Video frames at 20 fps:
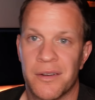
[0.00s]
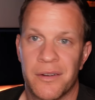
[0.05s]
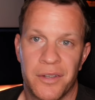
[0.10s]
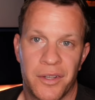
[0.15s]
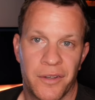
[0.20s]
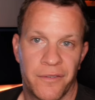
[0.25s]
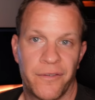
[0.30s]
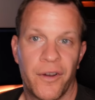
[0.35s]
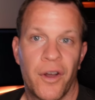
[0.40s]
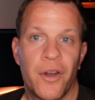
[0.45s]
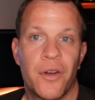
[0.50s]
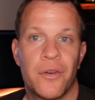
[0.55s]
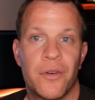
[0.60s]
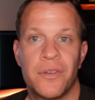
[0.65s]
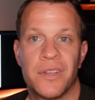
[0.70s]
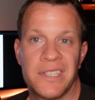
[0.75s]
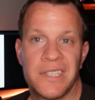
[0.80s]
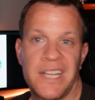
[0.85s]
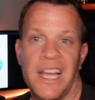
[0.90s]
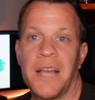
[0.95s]
your
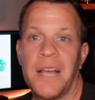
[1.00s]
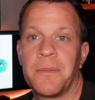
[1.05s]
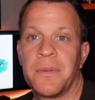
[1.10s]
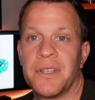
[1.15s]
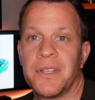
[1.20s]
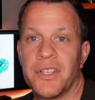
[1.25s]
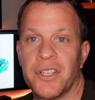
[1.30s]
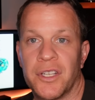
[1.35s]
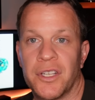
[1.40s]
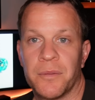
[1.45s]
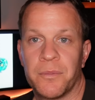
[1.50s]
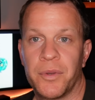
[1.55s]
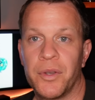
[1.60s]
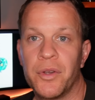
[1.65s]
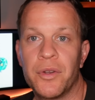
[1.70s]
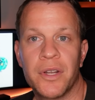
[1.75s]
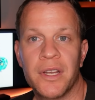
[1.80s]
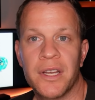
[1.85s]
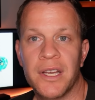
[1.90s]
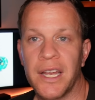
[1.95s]
phone, your tablet, your
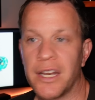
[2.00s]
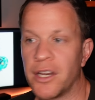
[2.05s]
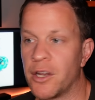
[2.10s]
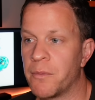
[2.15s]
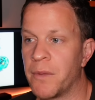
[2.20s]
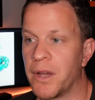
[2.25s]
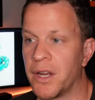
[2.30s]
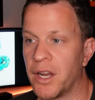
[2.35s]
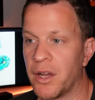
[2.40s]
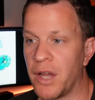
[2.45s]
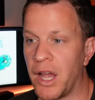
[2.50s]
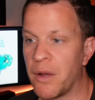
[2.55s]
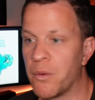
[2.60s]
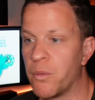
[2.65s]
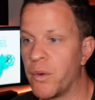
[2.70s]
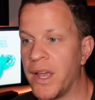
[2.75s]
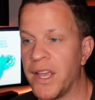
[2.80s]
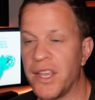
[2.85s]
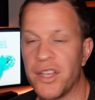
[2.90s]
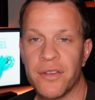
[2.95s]
computer, and no matter
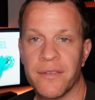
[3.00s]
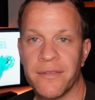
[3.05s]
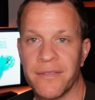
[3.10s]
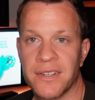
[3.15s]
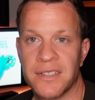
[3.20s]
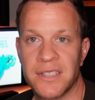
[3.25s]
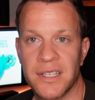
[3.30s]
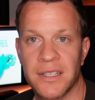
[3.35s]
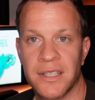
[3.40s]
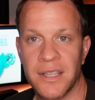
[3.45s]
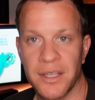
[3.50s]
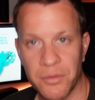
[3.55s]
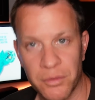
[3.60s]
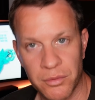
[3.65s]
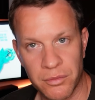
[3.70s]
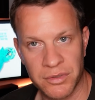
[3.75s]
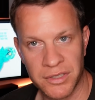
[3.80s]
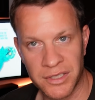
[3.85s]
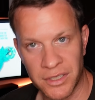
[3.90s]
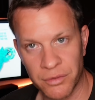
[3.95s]
where you visit, they
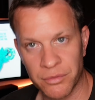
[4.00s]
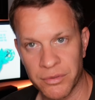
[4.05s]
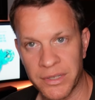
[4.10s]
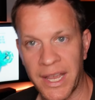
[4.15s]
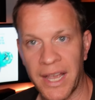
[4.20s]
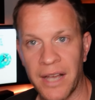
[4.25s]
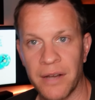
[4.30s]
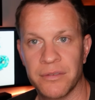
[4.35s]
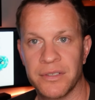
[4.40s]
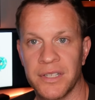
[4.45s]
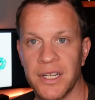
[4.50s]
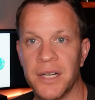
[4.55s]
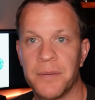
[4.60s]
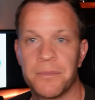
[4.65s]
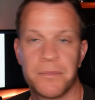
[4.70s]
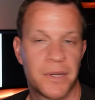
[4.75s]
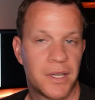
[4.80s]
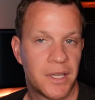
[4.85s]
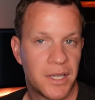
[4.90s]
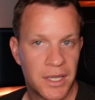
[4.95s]
will still count
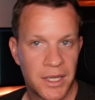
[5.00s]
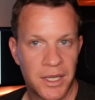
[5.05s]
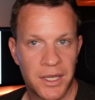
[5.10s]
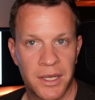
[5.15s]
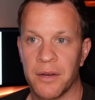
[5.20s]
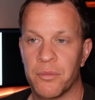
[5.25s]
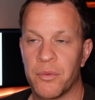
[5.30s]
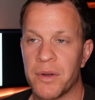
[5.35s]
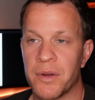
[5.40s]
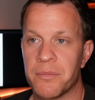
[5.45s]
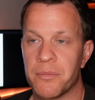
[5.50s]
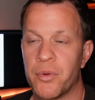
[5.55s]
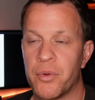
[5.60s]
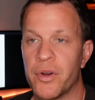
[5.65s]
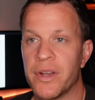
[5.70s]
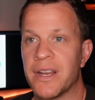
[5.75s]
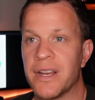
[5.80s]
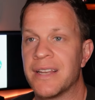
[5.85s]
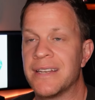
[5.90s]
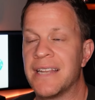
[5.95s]
up at 1
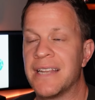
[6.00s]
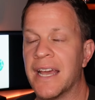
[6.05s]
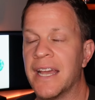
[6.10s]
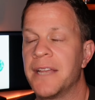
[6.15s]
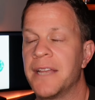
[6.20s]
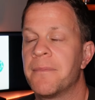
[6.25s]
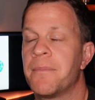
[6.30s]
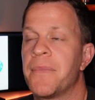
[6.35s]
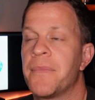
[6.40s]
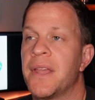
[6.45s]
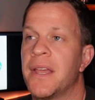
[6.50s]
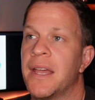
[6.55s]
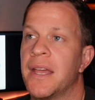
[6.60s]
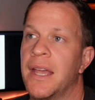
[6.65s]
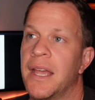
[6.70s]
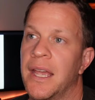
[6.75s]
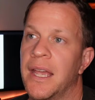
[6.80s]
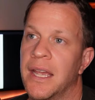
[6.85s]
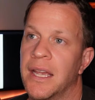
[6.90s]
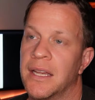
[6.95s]
point a day
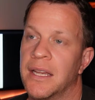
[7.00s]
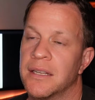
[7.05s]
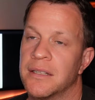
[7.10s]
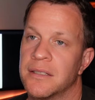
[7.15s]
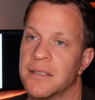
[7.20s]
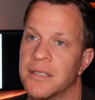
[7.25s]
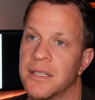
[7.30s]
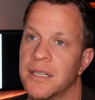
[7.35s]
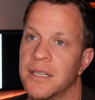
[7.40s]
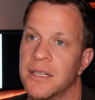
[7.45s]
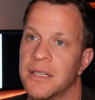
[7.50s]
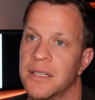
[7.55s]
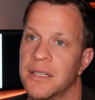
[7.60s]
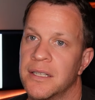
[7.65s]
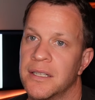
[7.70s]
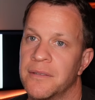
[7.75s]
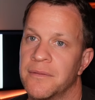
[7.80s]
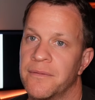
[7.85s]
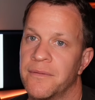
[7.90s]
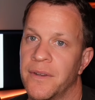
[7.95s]
and
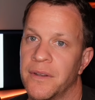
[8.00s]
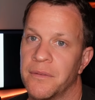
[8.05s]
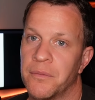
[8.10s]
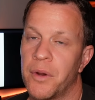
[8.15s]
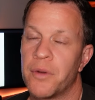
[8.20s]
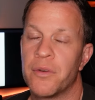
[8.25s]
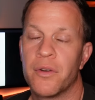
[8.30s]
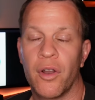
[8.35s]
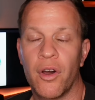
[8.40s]
won't